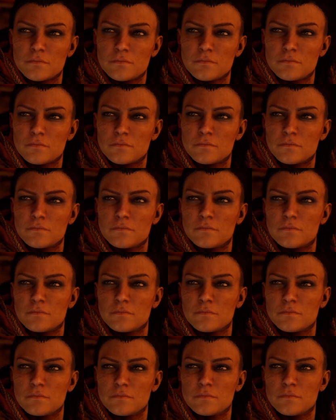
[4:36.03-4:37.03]
painted yellow.
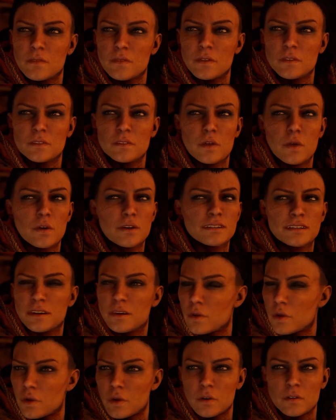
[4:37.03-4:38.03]
There's no
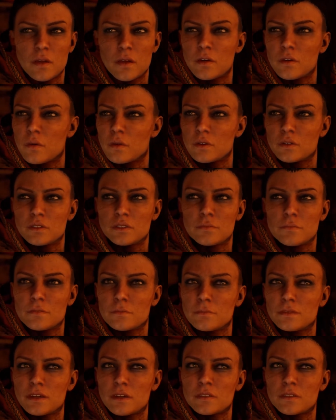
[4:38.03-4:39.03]
yellow on our
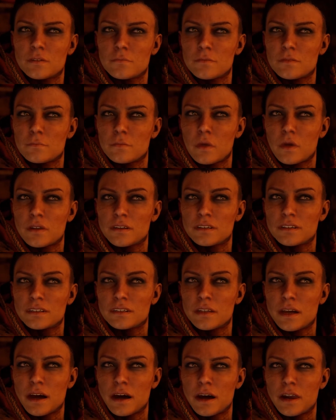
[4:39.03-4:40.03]
longships beyond some small
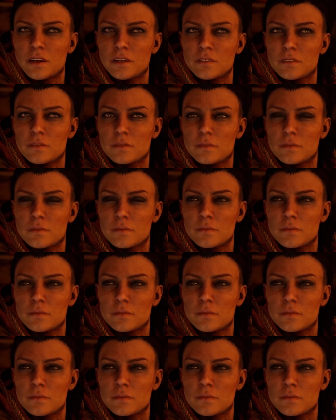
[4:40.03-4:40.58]
details.